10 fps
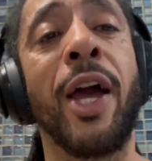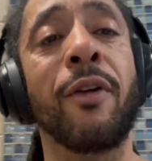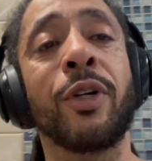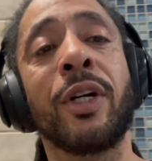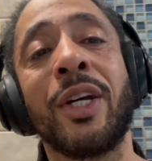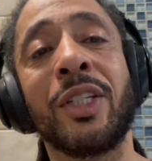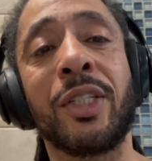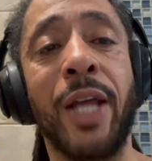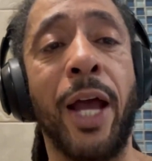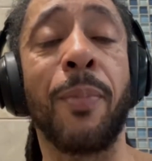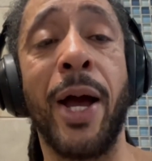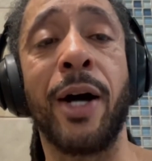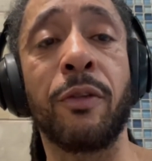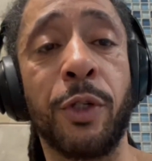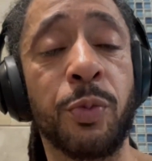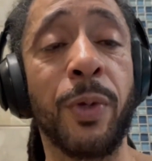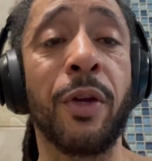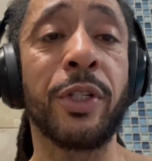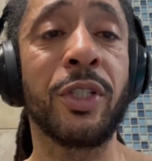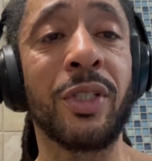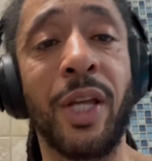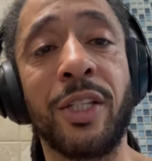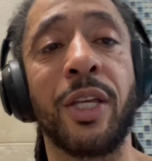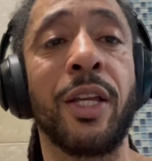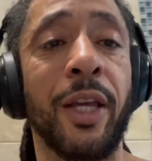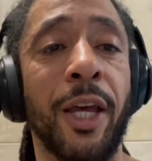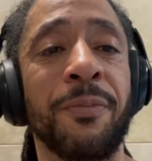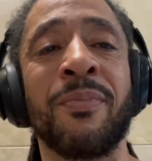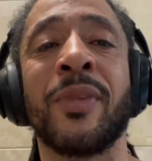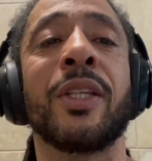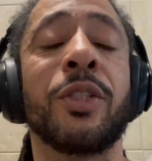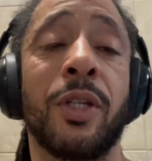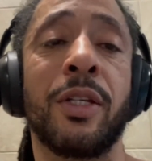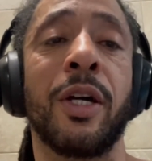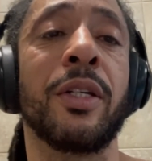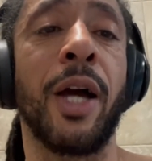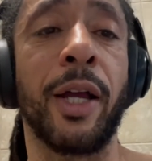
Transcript: to have a stockpile of experiences that say that this ain't nothing.